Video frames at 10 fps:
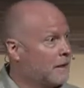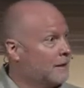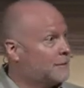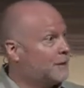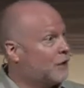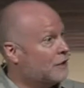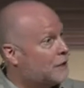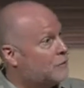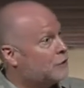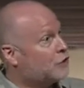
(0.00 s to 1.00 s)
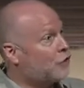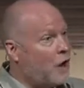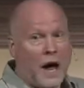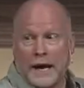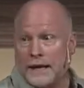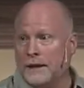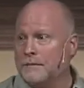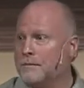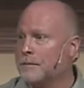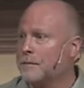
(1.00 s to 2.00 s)
is because he was trying
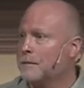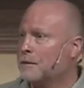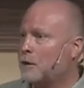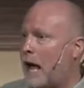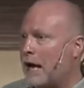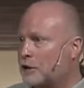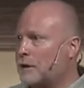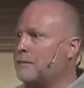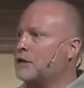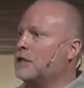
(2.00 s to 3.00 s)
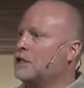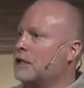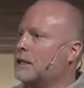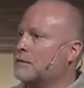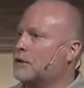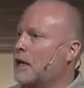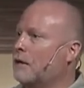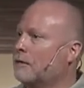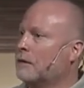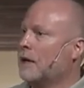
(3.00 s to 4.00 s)
to actually position
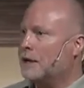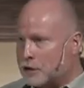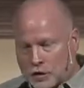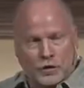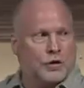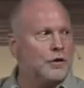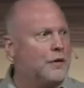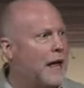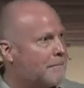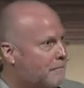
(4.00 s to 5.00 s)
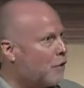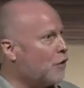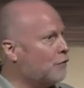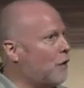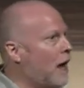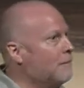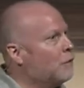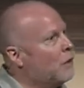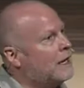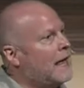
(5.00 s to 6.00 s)
himself and to secure that birthright,
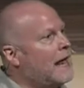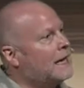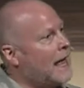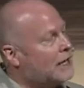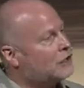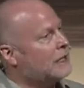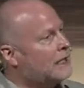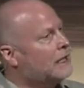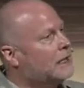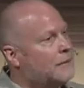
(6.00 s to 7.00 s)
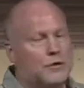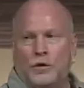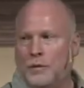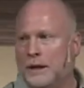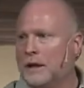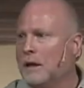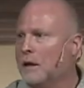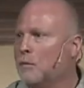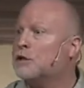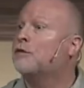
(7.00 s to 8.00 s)
but what he had actually ended up doing
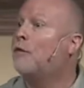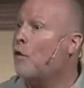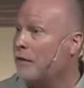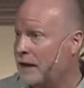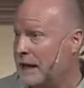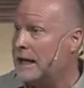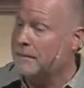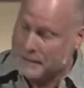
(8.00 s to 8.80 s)
was forfeiting it